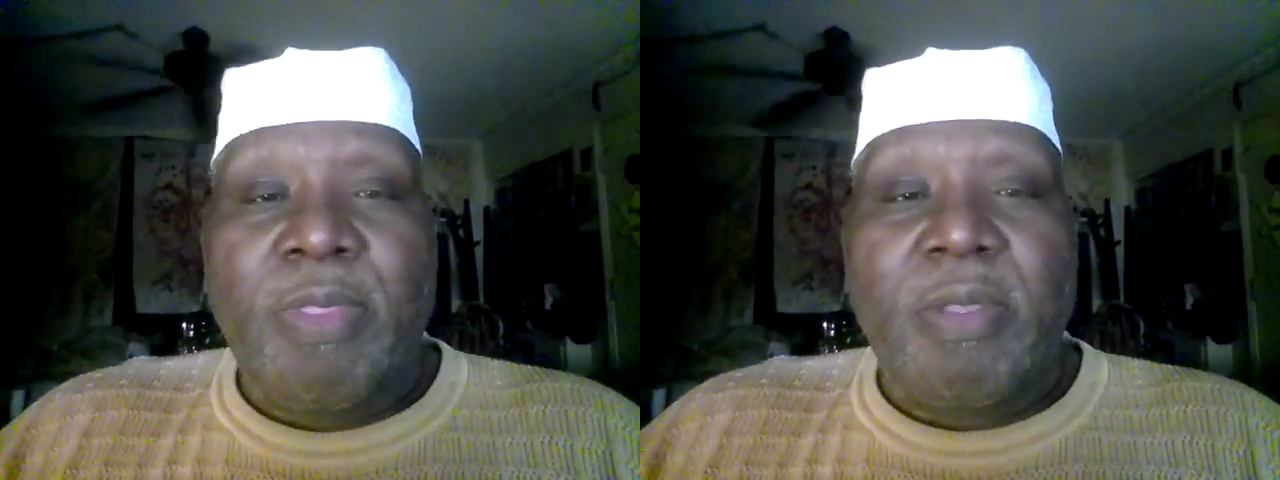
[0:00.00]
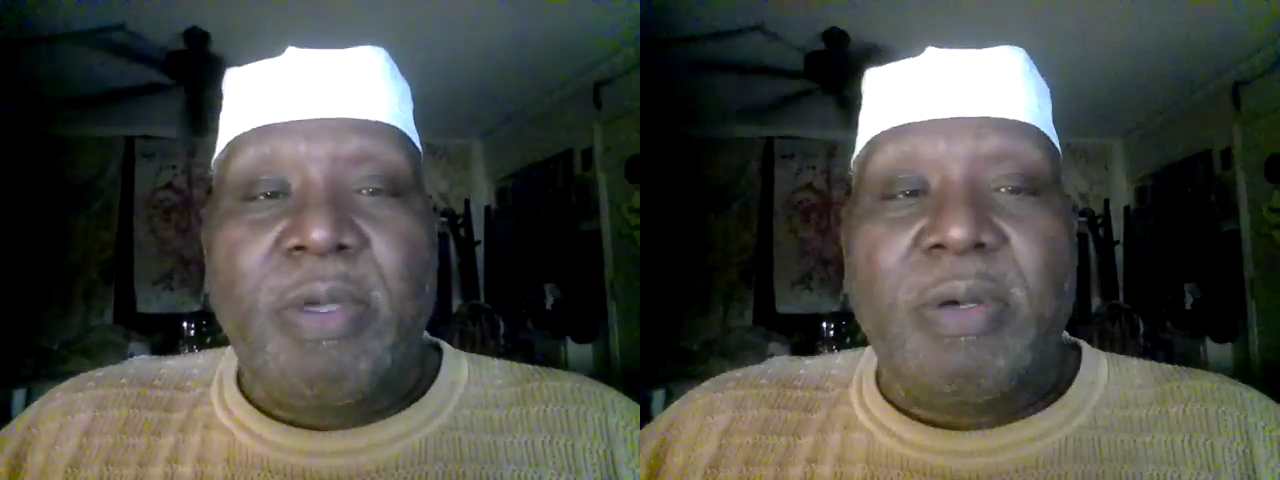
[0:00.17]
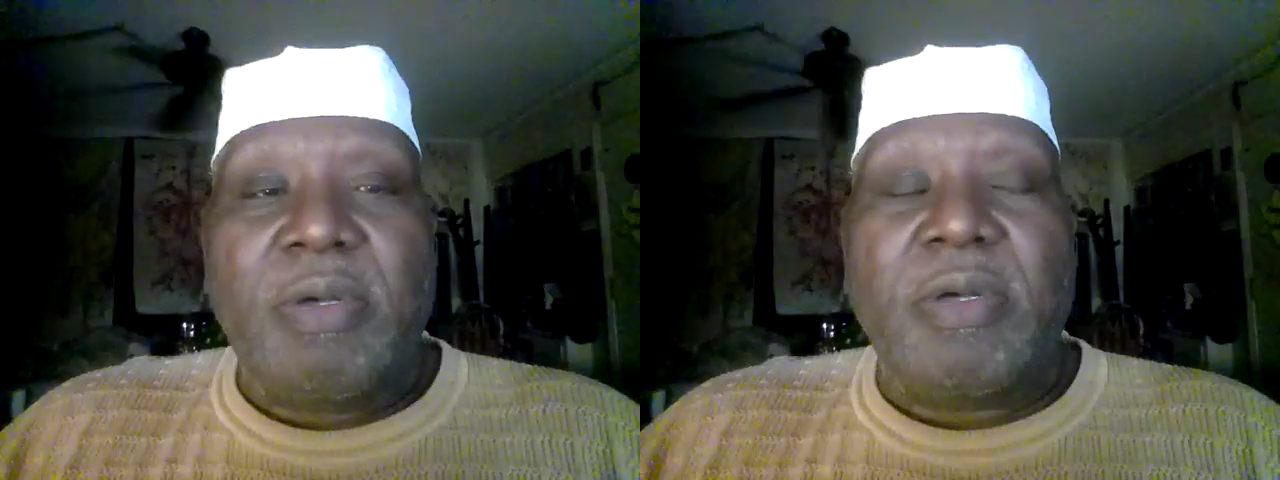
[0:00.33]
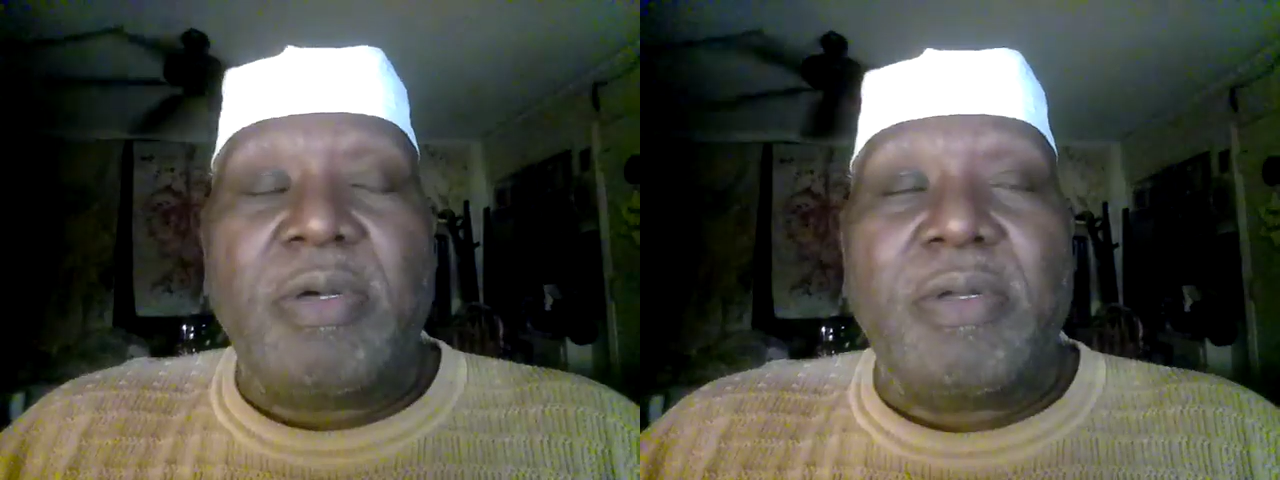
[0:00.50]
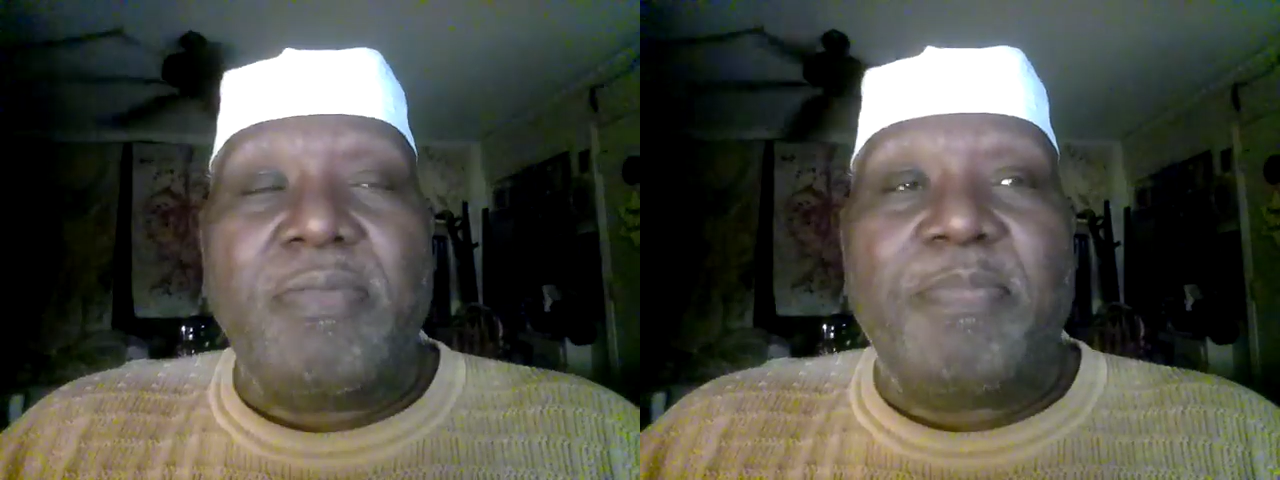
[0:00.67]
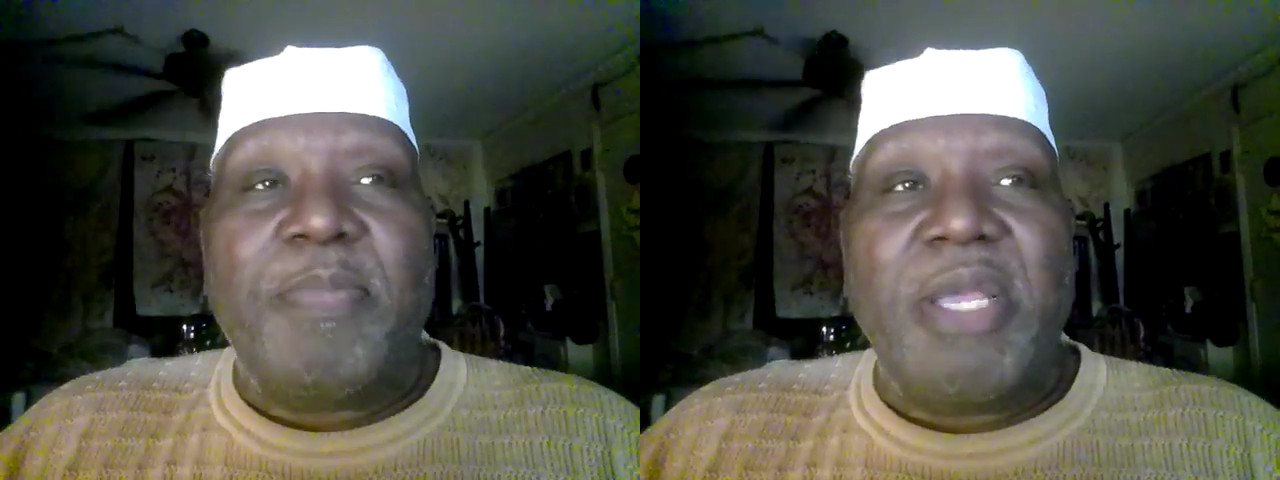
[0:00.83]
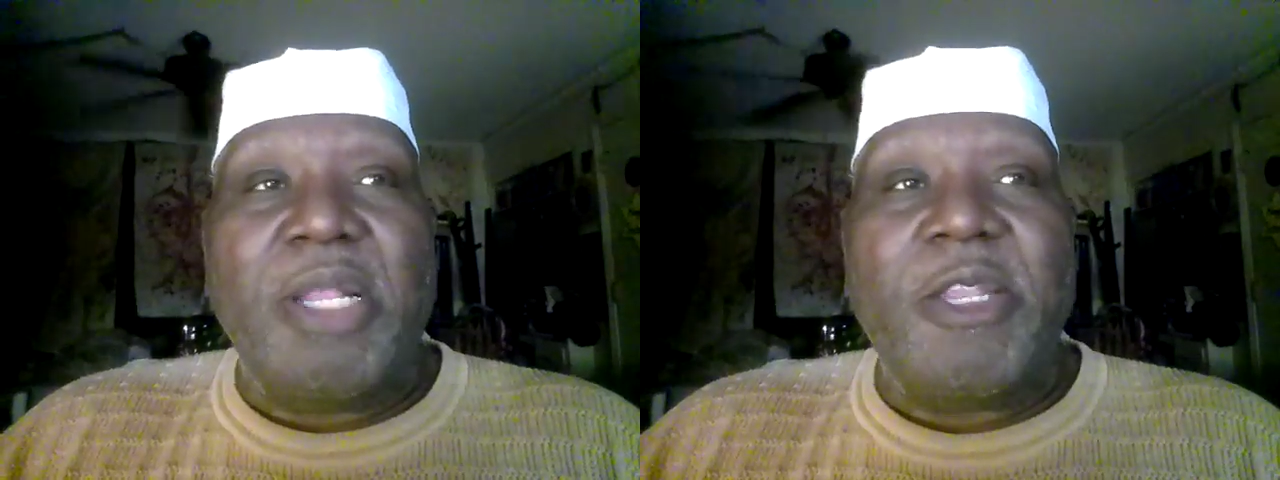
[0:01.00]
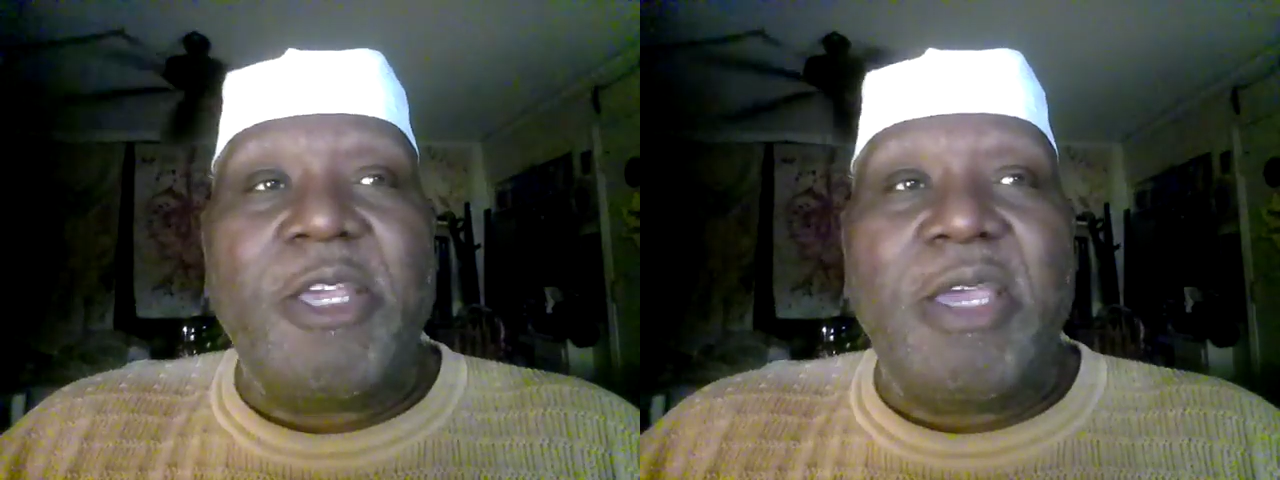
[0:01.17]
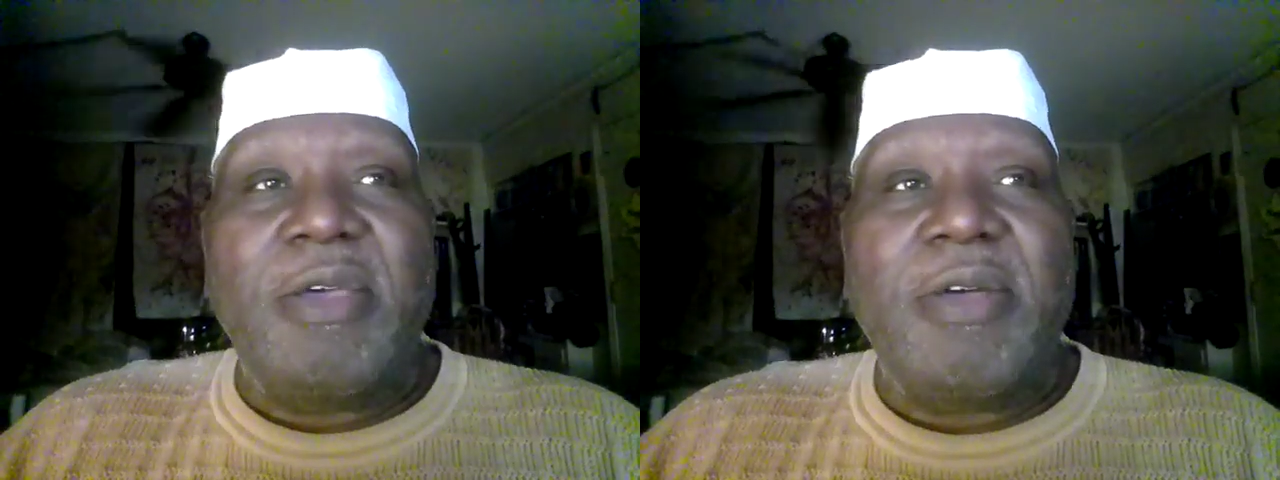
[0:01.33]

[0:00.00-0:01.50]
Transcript: spectacular home.